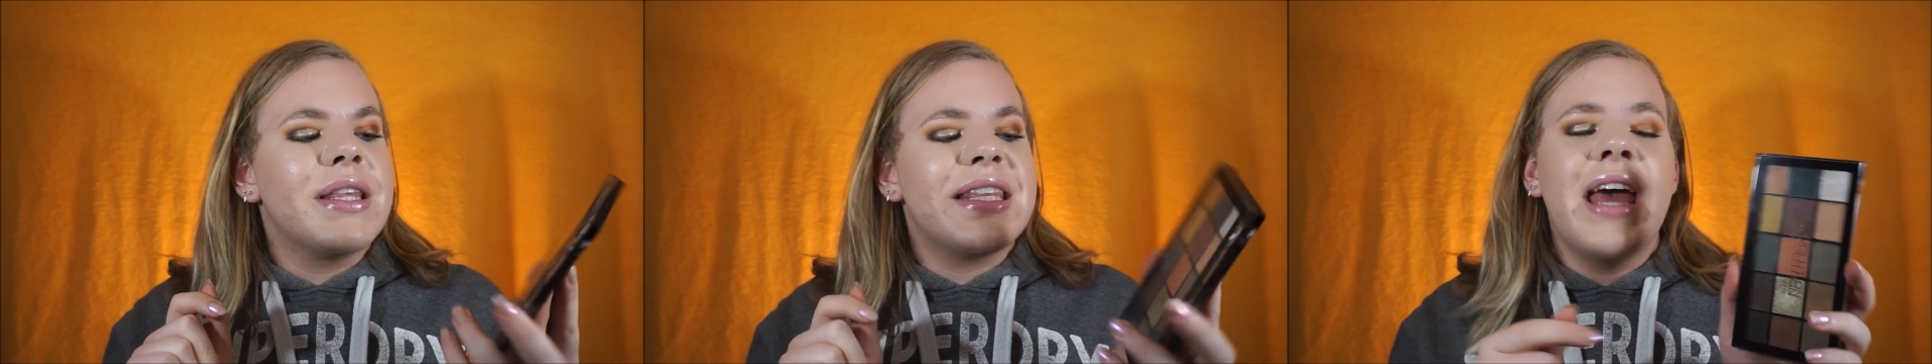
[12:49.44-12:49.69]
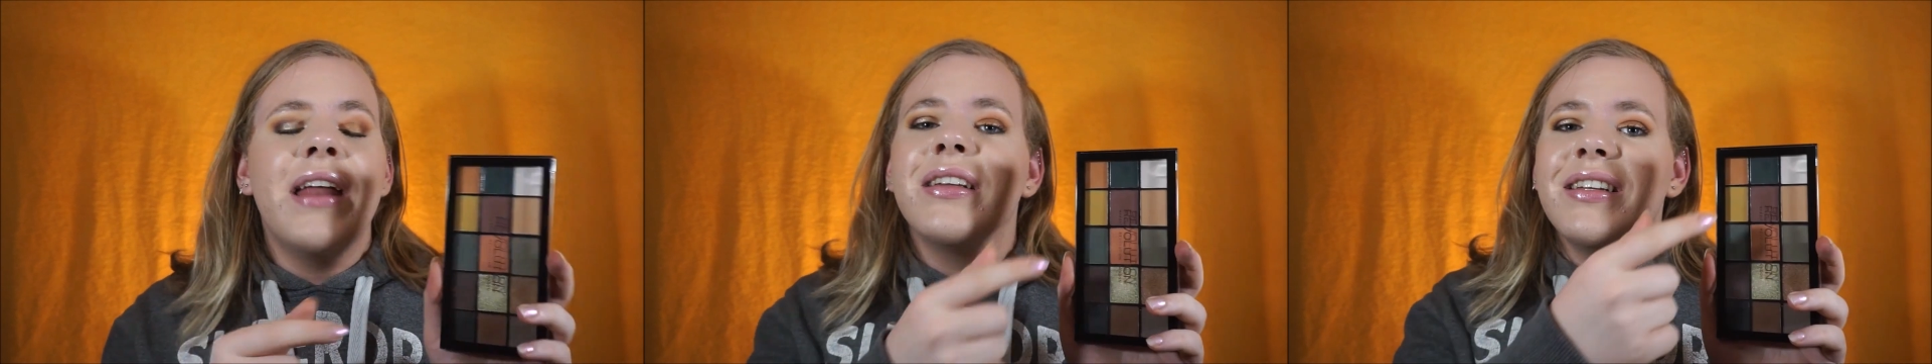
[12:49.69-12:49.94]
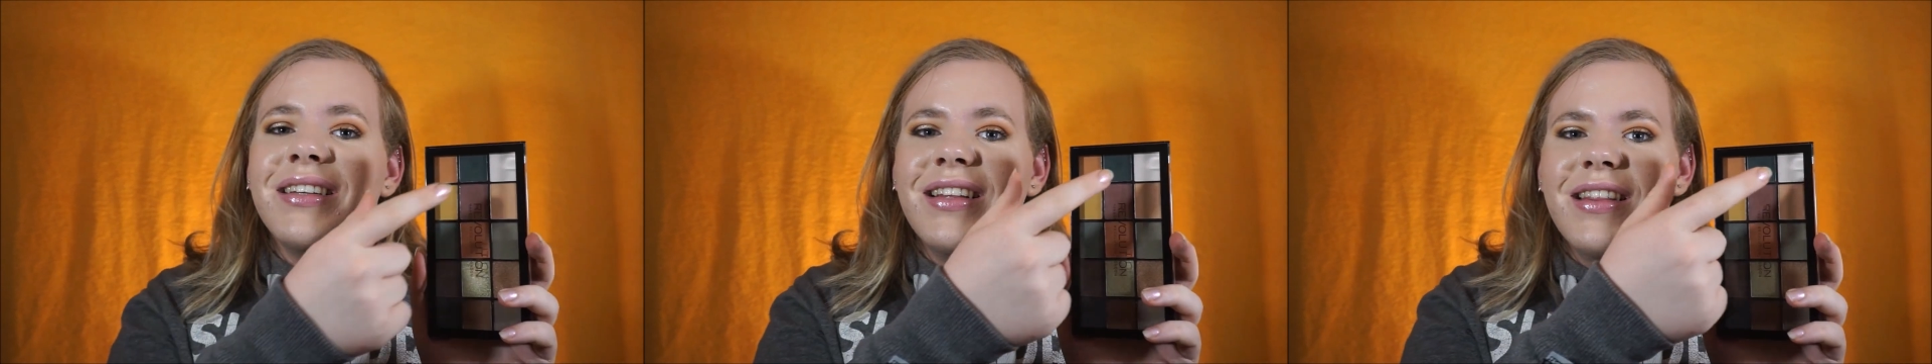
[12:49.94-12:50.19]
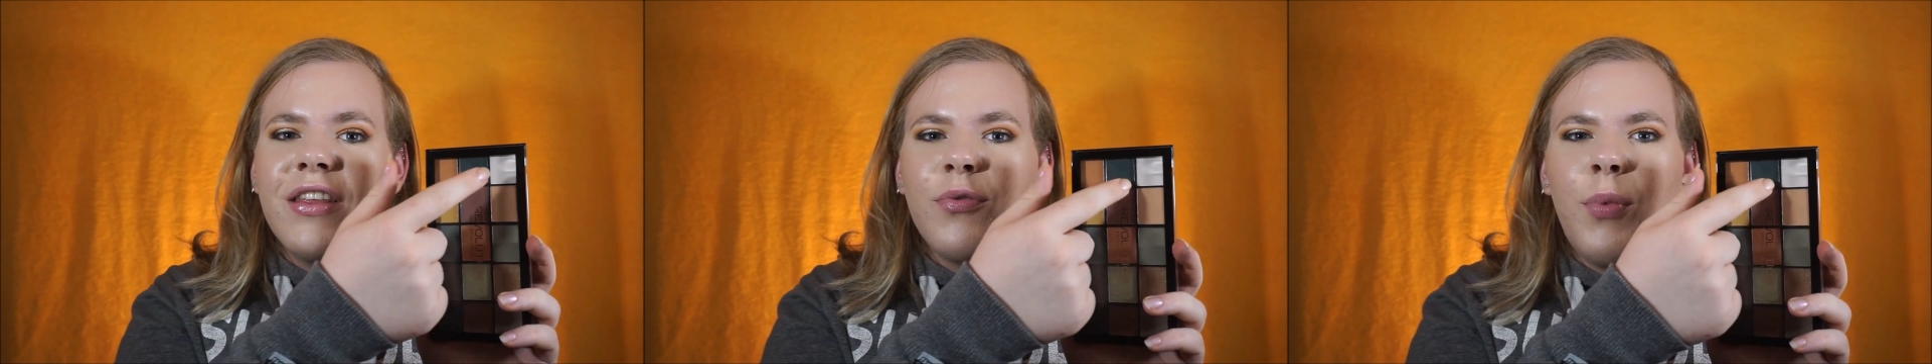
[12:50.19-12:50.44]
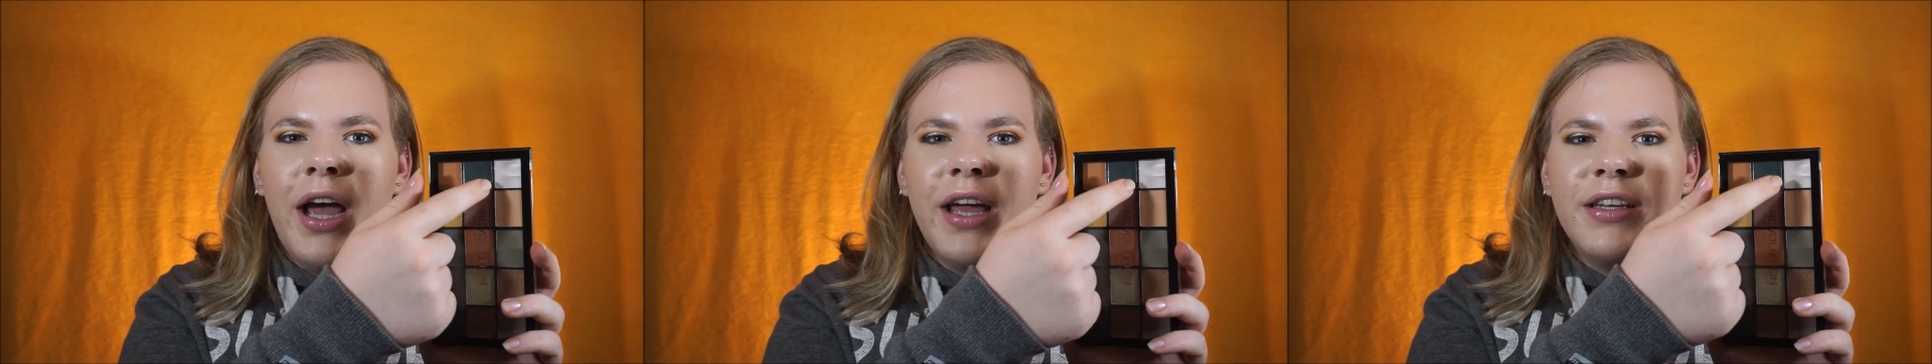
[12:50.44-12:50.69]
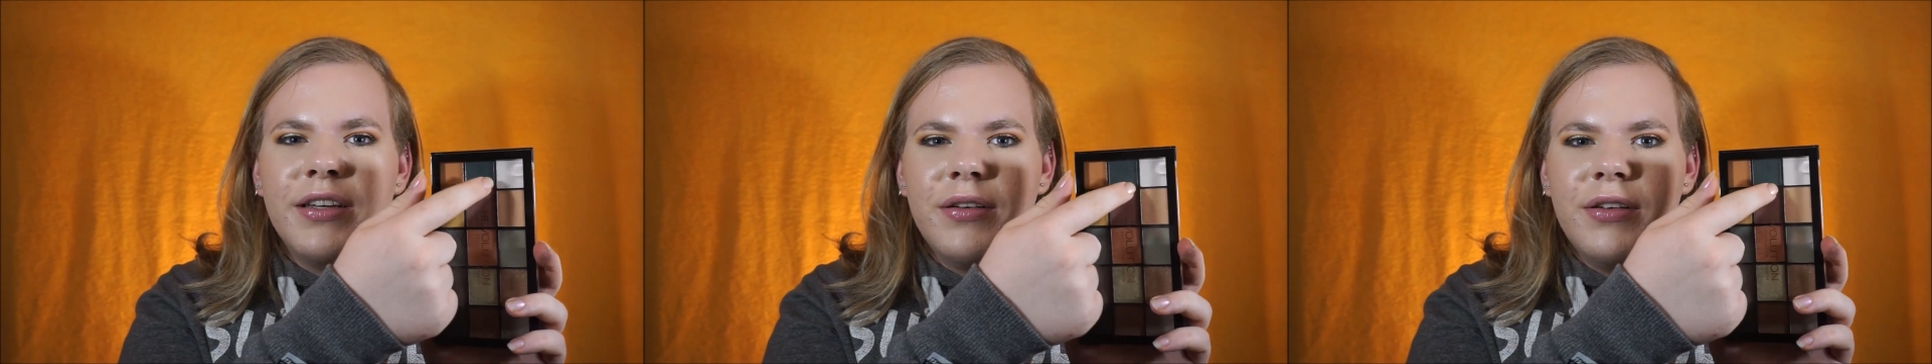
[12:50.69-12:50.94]
anyways, and this
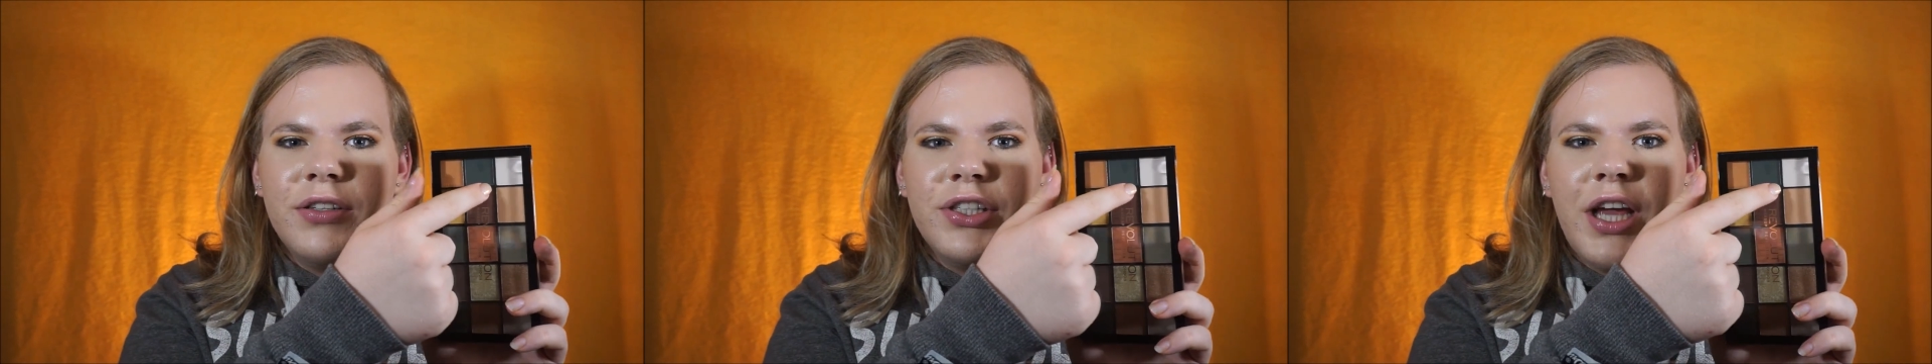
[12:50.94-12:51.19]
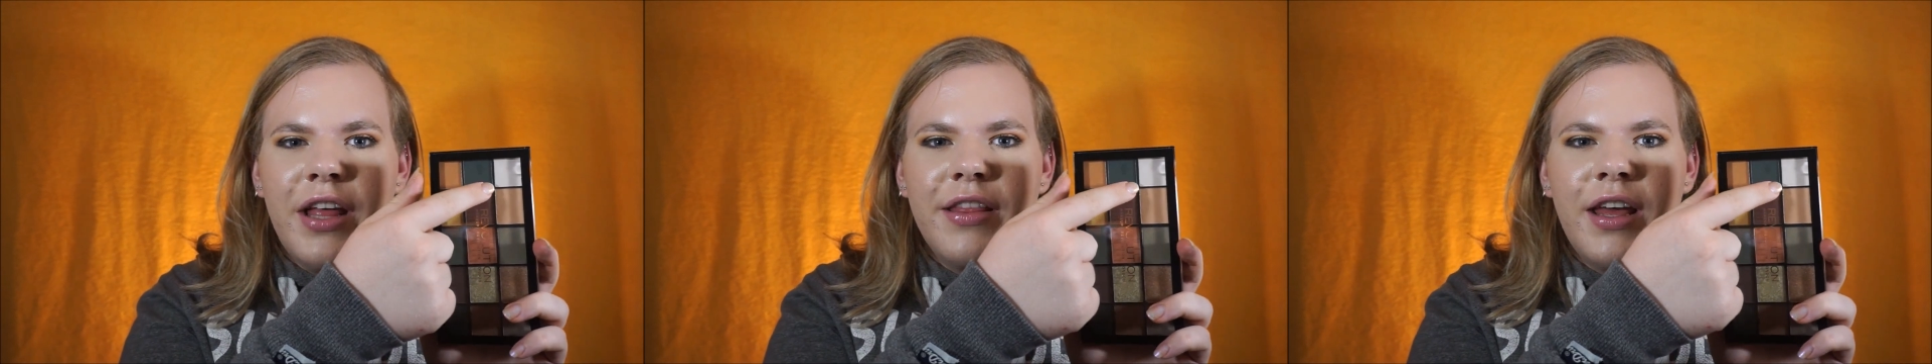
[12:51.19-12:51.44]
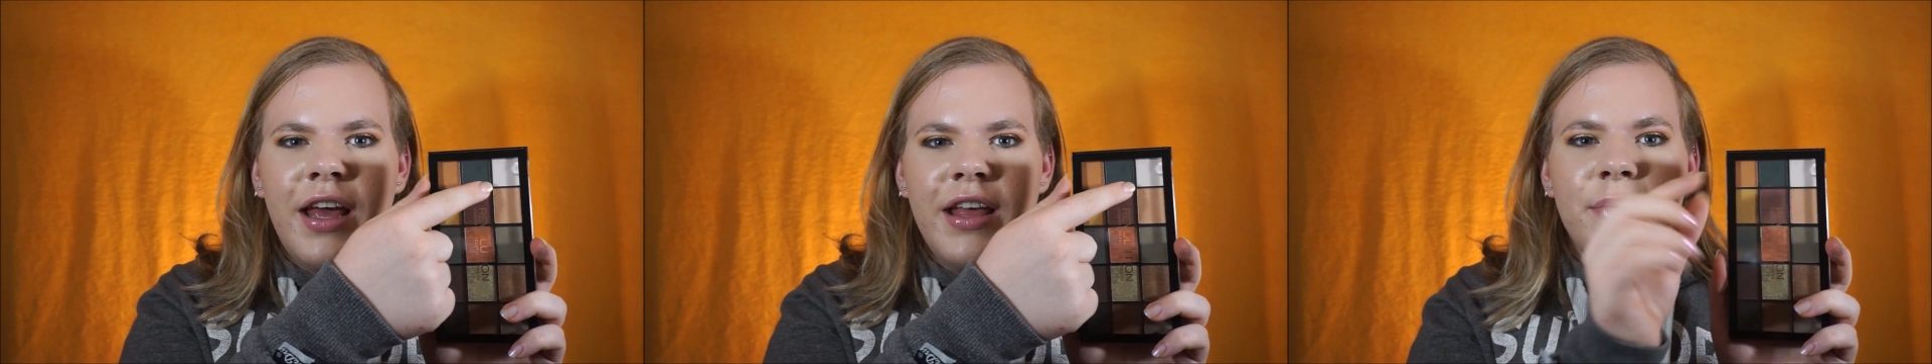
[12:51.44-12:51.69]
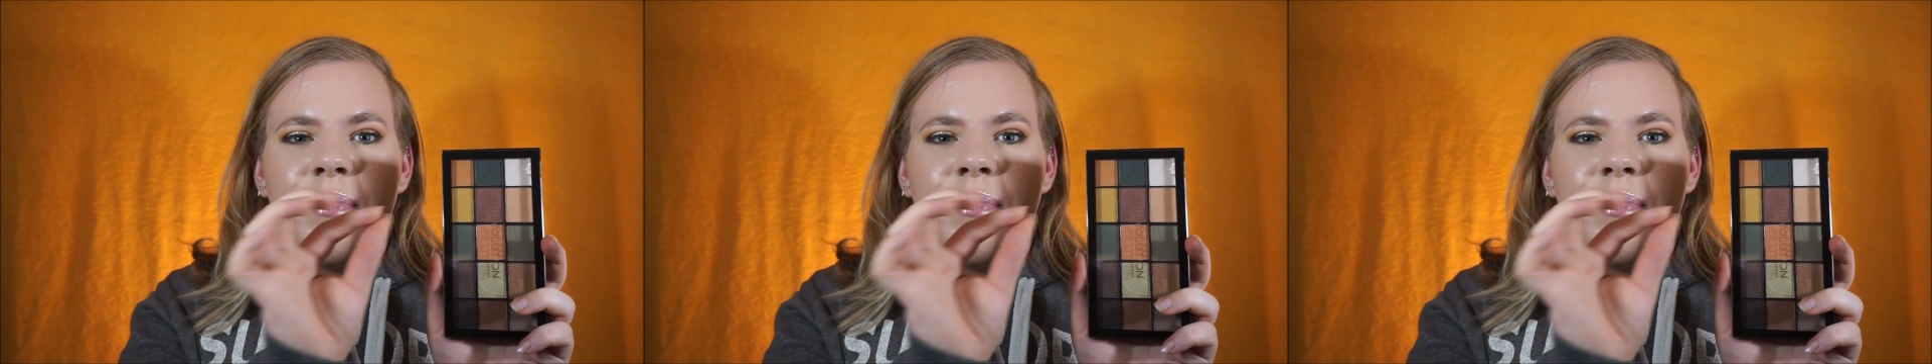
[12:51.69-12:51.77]
white shade that